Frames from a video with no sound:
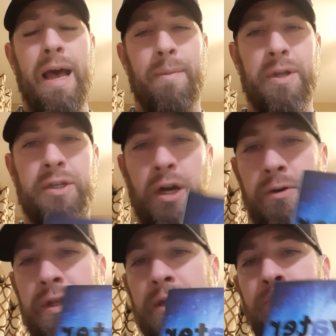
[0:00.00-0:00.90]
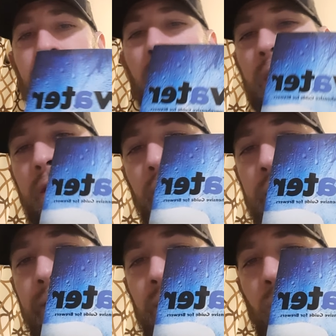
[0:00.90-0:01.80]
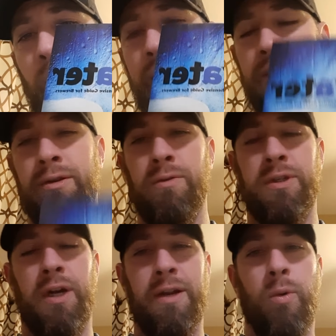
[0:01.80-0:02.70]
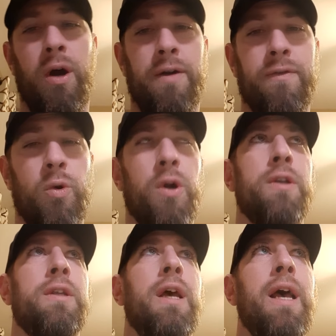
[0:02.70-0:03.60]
I'm going to start with this book. There's different ways to study water, of course,